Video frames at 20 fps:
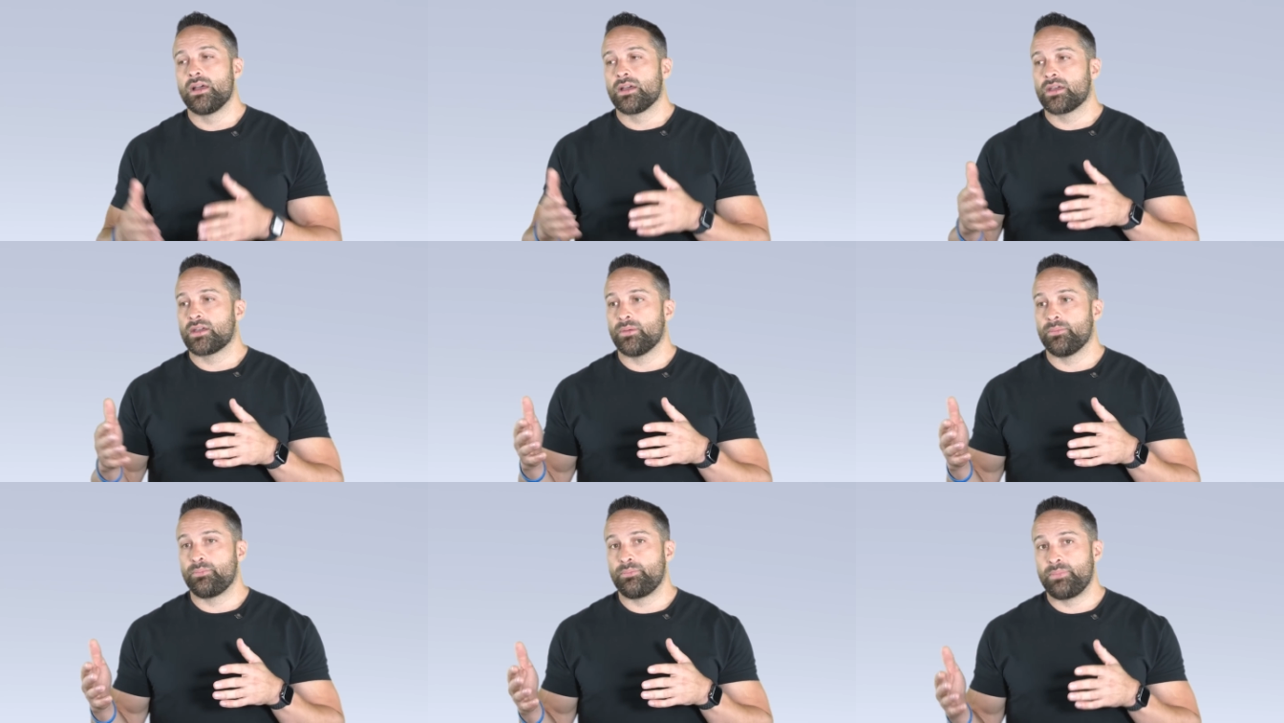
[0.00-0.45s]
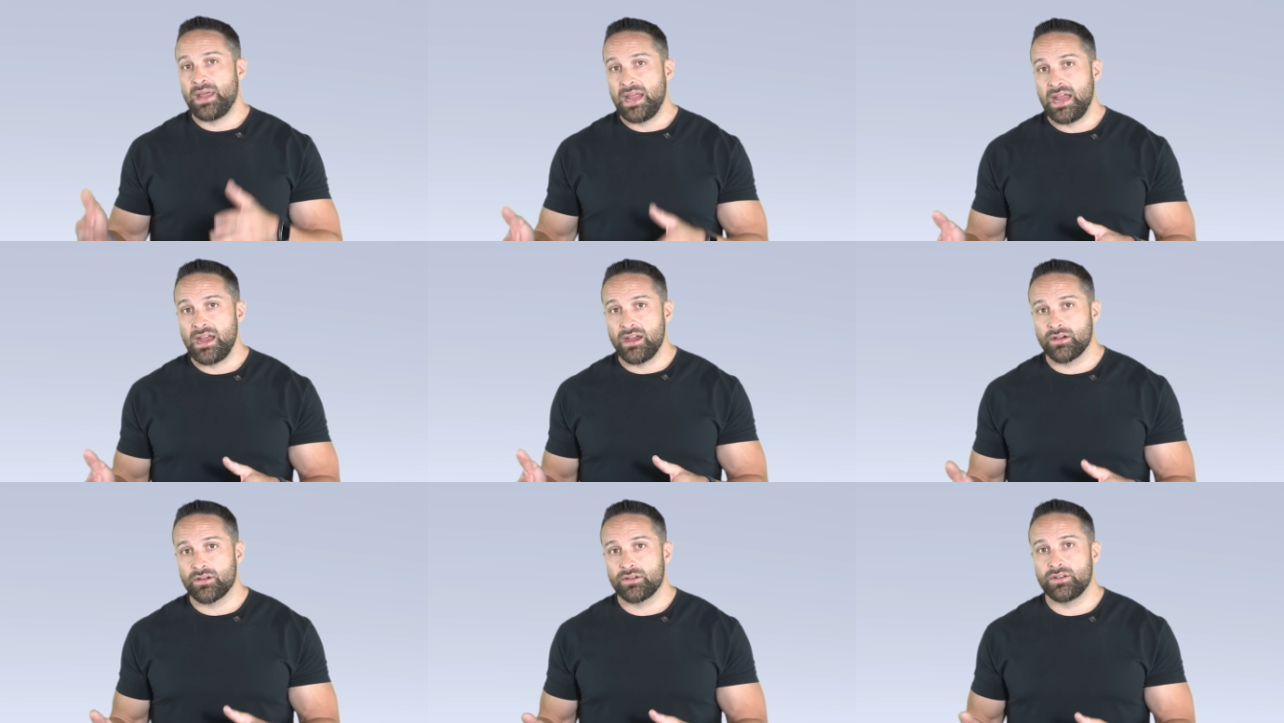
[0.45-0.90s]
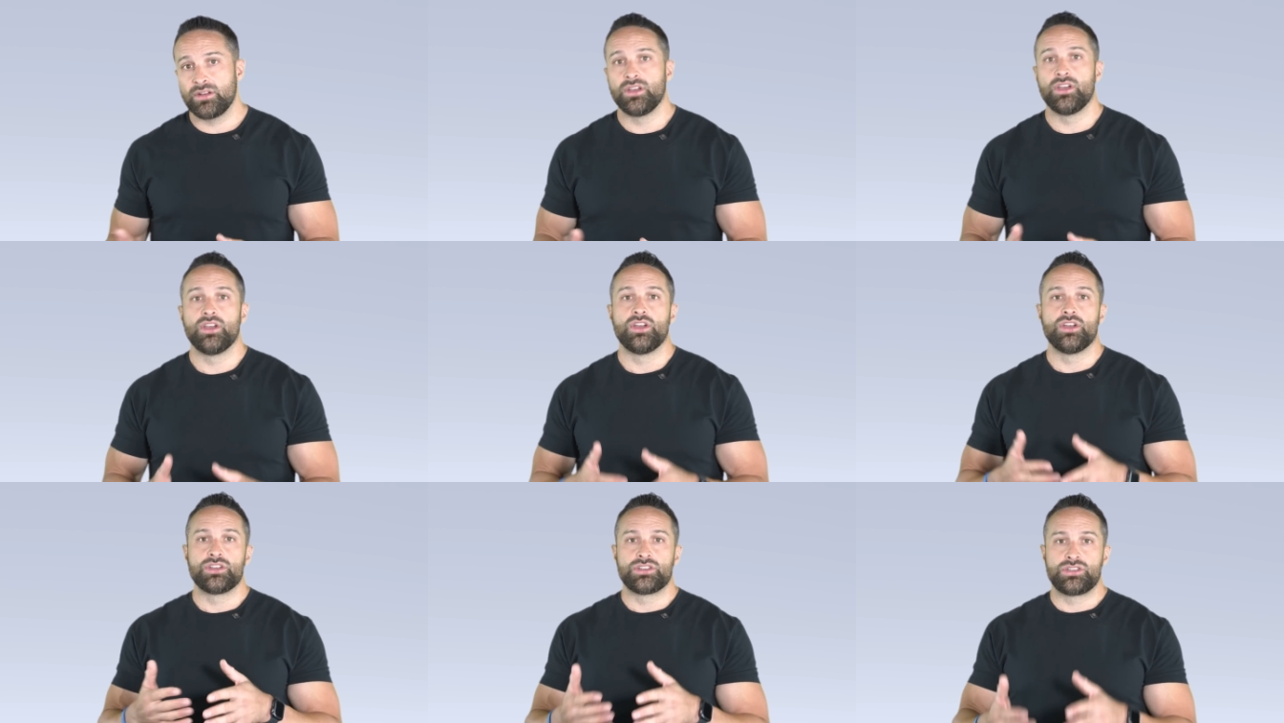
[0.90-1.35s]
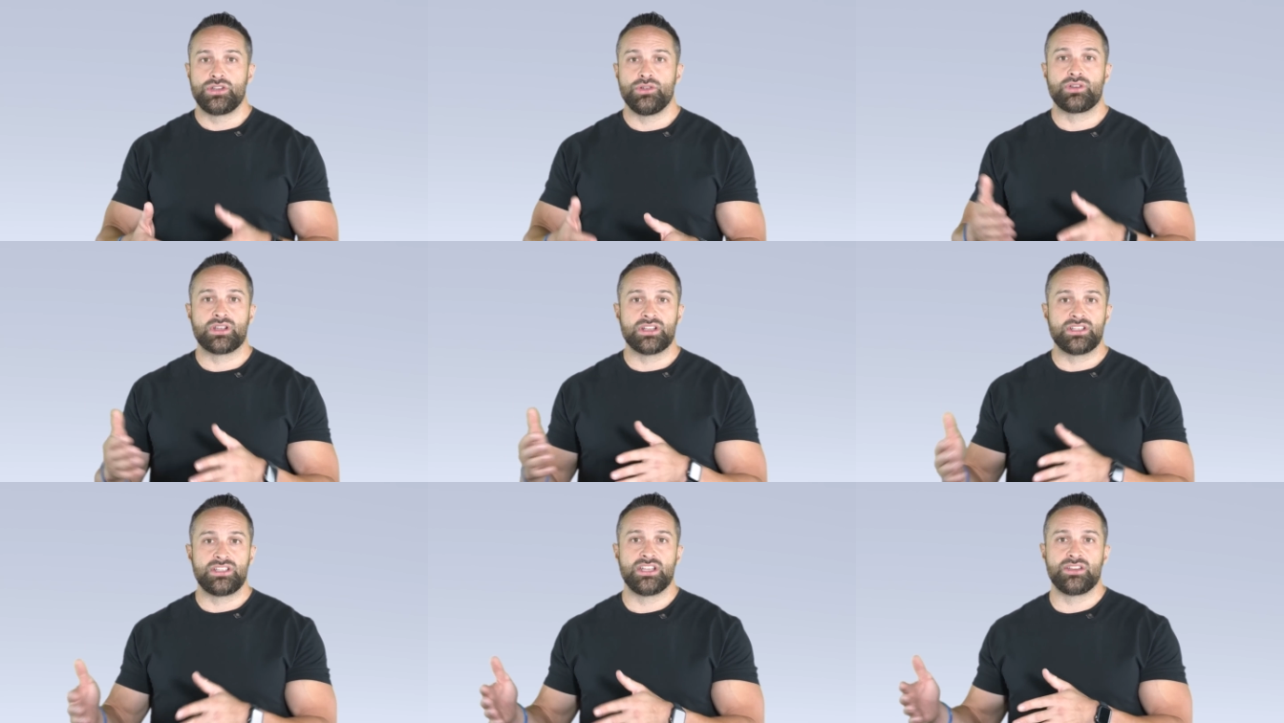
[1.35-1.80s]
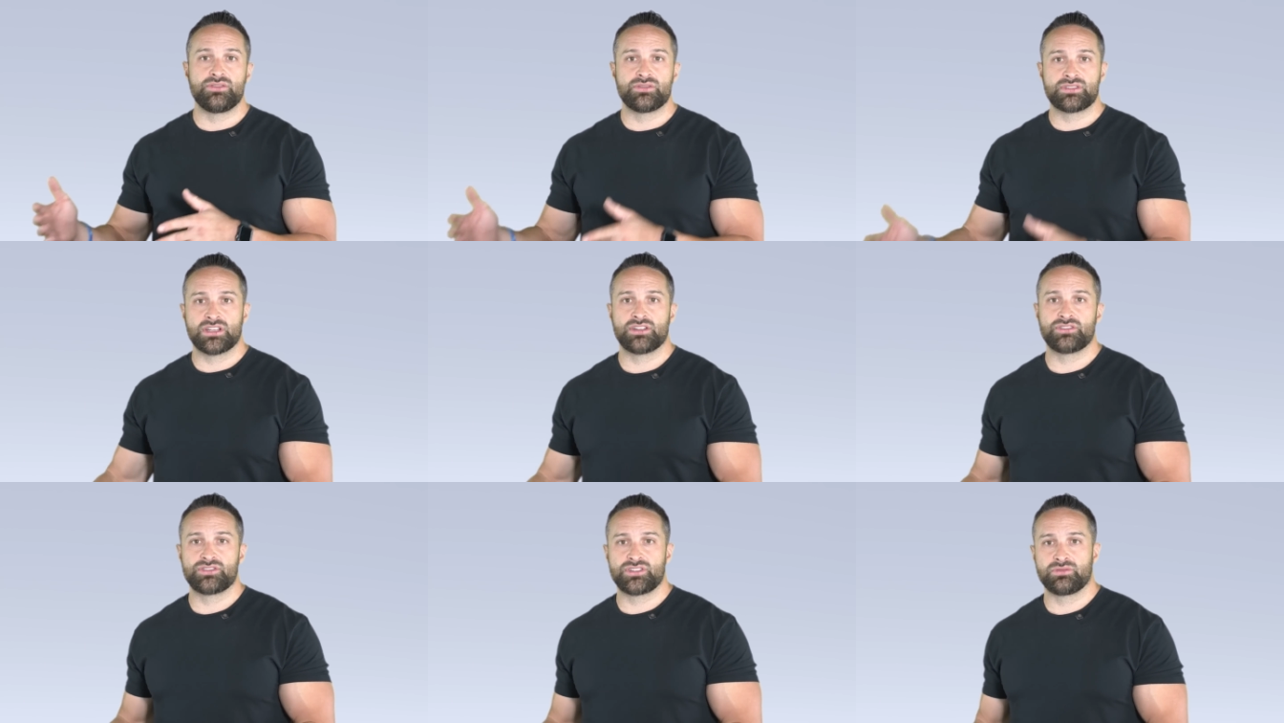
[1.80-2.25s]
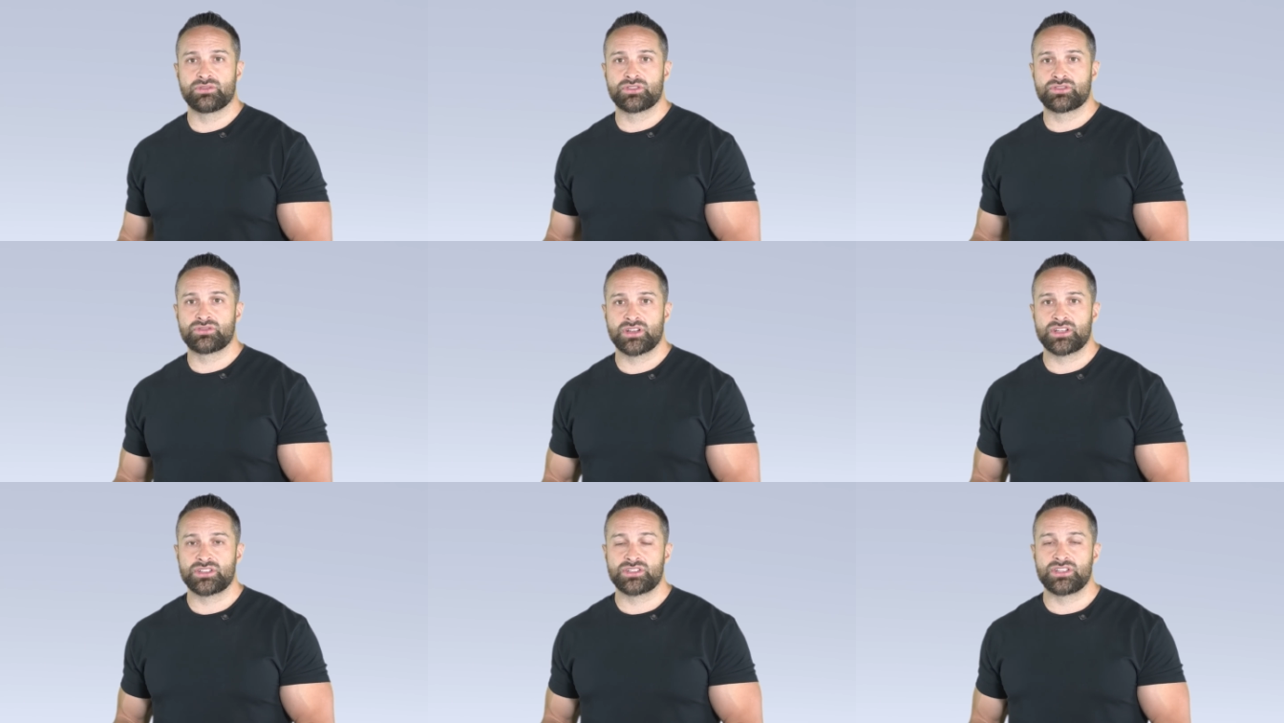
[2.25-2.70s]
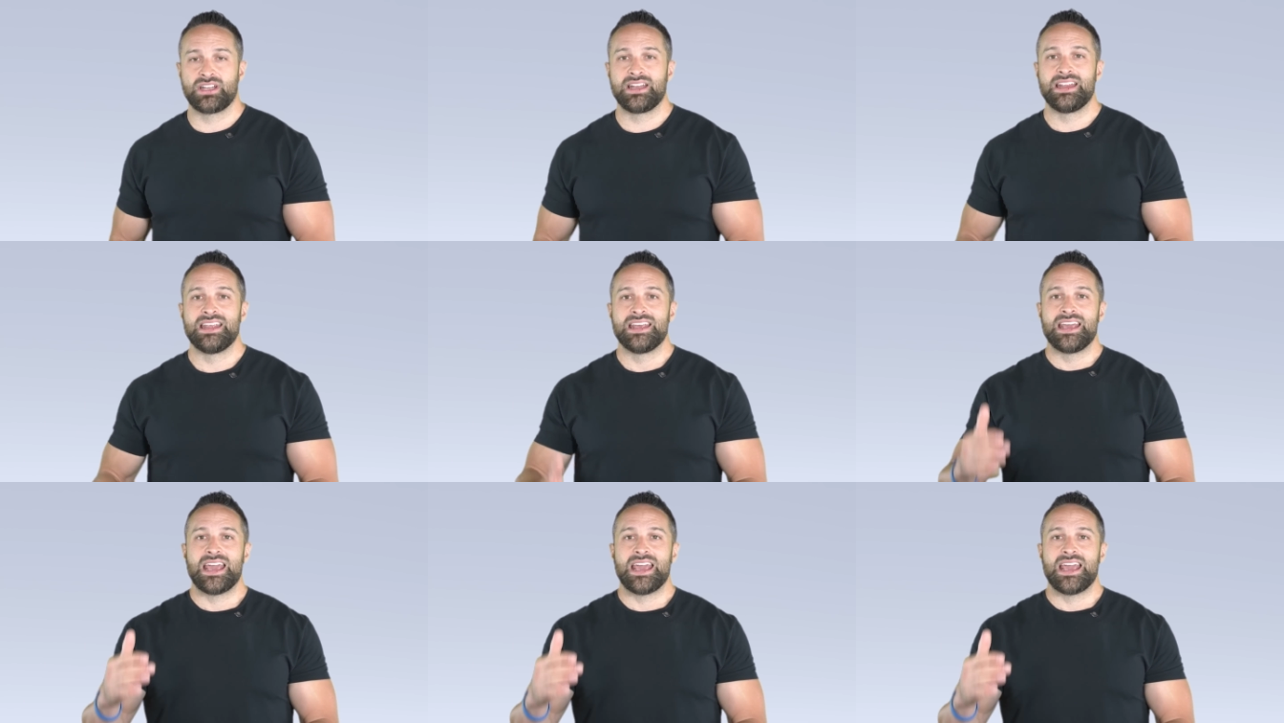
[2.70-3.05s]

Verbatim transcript: compared to continuous energy restriction.